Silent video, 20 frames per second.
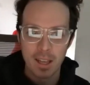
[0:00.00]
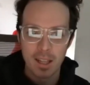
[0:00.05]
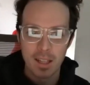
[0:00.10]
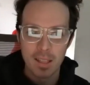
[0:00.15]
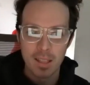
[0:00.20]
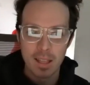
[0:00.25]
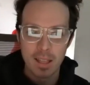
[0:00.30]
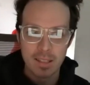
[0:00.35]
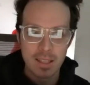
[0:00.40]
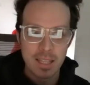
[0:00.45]

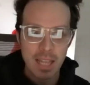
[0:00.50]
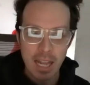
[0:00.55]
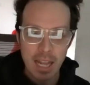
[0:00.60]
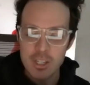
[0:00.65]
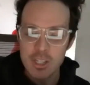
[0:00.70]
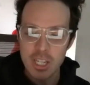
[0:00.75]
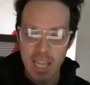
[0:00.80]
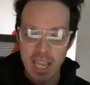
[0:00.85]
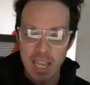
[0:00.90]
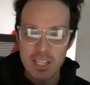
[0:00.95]
like, the
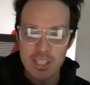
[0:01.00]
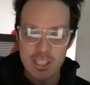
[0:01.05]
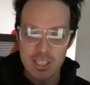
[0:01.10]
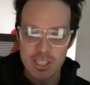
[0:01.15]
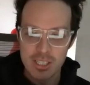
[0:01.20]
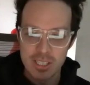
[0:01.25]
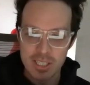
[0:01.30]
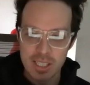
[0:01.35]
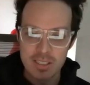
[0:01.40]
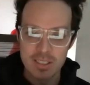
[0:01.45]
education
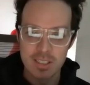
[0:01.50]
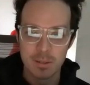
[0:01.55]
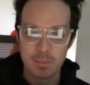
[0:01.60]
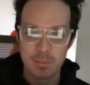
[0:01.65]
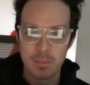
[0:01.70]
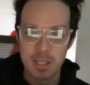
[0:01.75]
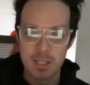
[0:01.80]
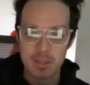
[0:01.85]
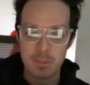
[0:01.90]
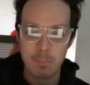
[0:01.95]
system
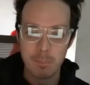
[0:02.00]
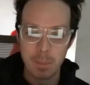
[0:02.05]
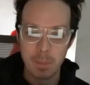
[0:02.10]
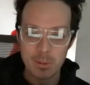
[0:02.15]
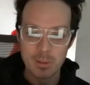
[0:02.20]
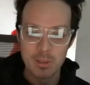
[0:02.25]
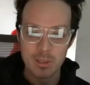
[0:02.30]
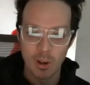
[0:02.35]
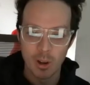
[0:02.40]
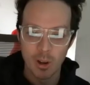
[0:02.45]
is
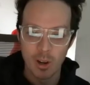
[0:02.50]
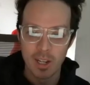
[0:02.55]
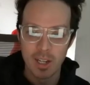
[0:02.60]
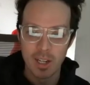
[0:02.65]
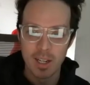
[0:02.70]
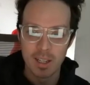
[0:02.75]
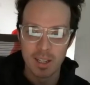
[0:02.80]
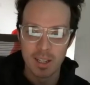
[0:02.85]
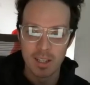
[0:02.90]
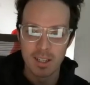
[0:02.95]
built
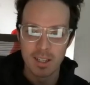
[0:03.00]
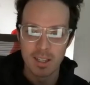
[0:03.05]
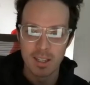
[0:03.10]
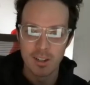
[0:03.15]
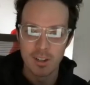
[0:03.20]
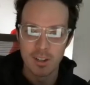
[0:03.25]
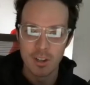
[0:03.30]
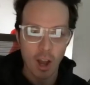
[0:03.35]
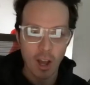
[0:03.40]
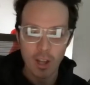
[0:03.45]
on
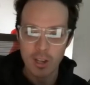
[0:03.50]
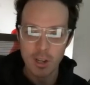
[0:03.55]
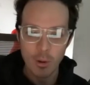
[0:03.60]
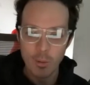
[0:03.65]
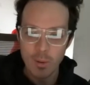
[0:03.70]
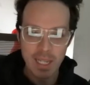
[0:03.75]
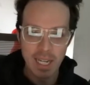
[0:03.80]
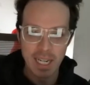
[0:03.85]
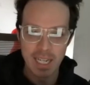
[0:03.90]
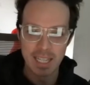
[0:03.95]
not
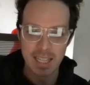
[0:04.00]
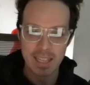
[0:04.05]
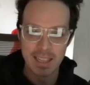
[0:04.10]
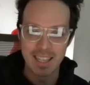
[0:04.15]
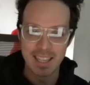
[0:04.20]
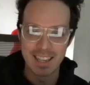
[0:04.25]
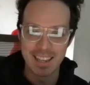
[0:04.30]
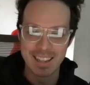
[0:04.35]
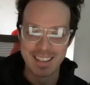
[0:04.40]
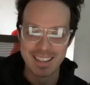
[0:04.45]
knowing
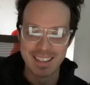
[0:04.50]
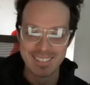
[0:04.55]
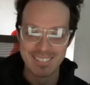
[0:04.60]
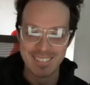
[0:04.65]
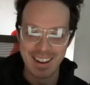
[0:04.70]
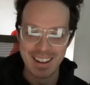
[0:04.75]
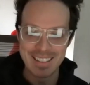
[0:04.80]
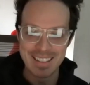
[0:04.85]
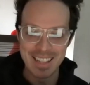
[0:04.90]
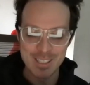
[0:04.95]
anything,
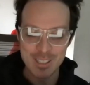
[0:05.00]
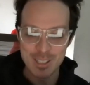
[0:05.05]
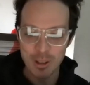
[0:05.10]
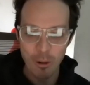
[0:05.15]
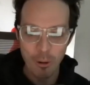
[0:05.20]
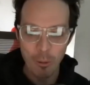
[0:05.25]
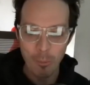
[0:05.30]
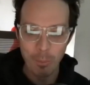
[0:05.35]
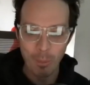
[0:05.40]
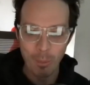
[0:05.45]
right? That's the
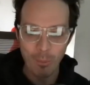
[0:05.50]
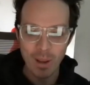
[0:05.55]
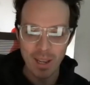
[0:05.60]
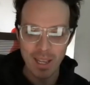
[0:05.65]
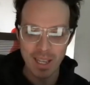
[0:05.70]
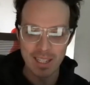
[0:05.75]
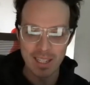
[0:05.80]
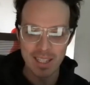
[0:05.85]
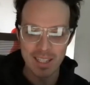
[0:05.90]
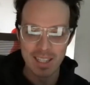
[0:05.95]
whole
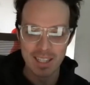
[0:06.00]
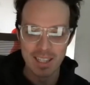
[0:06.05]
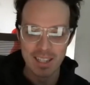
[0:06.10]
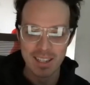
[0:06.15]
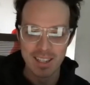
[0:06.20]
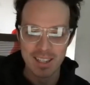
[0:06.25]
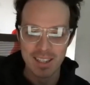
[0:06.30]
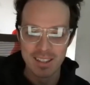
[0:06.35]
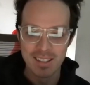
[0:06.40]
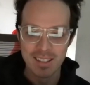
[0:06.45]
point.
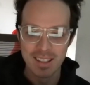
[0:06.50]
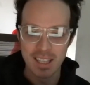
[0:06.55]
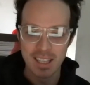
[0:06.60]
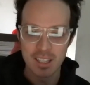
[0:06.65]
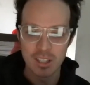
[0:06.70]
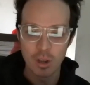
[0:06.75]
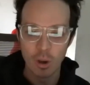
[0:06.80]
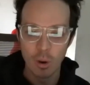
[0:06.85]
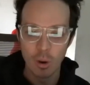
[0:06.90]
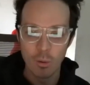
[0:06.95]
Like,
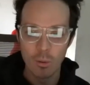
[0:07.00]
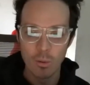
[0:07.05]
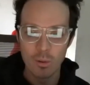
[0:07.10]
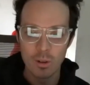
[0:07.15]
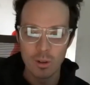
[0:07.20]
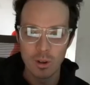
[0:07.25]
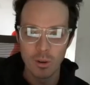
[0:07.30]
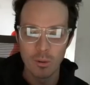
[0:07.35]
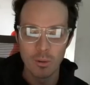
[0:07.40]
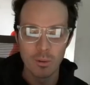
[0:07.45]
go
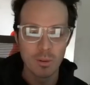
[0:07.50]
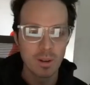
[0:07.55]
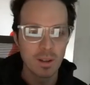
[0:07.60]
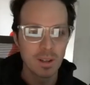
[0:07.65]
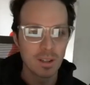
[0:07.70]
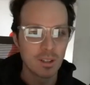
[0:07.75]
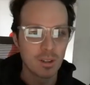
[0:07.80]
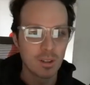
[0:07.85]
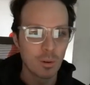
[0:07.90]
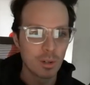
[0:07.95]

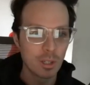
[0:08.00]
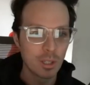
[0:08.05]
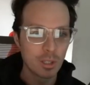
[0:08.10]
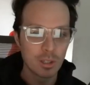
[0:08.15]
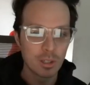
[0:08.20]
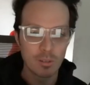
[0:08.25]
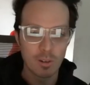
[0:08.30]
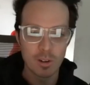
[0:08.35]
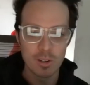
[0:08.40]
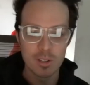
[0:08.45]
to
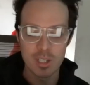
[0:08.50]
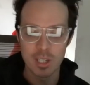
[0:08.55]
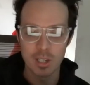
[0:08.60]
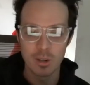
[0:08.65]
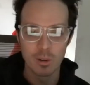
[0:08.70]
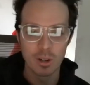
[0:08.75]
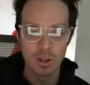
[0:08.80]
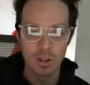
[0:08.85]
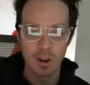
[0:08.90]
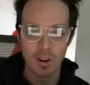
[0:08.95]
university, go
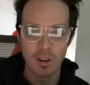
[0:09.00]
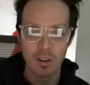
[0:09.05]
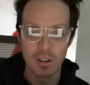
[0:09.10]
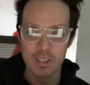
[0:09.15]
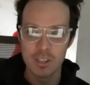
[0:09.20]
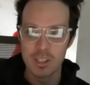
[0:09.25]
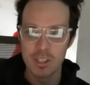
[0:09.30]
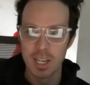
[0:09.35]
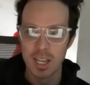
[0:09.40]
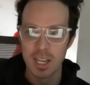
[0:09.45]
to
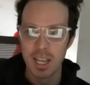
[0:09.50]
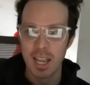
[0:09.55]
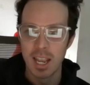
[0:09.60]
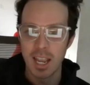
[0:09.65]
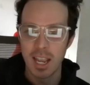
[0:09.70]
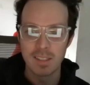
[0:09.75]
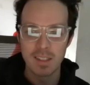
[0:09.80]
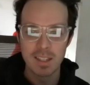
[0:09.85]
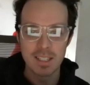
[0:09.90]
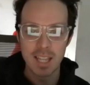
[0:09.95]
college,
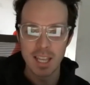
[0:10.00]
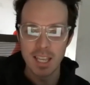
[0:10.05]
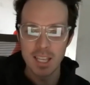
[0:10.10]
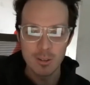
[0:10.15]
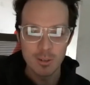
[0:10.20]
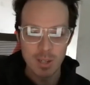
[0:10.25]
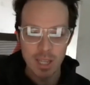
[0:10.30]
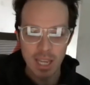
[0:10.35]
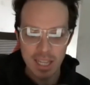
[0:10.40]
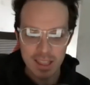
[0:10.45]
and the day you
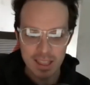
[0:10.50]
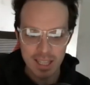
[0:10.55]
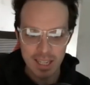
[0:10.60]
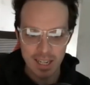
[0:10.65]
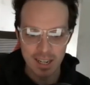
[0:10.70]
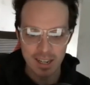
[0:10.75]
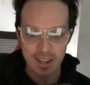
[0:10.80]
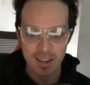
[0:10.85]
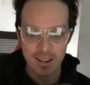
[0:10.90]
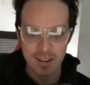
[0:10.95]
get there,